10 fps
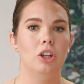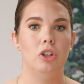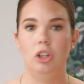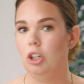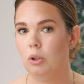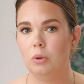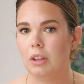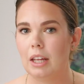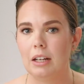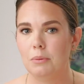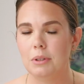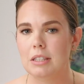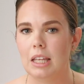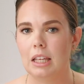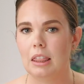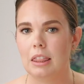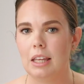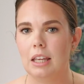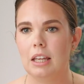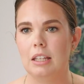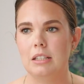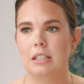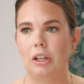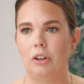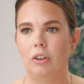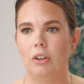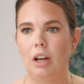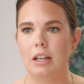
knew that it was like a thing until